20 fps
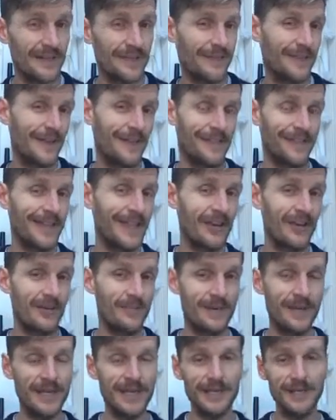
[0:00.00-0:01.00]
If
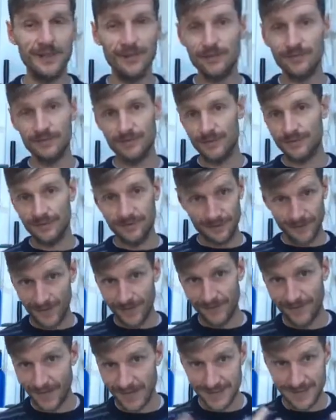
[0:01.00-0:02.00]
therapy and
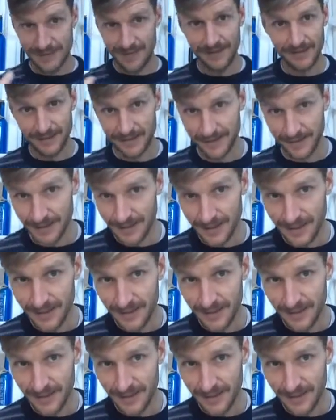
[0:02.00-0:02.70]
fear facing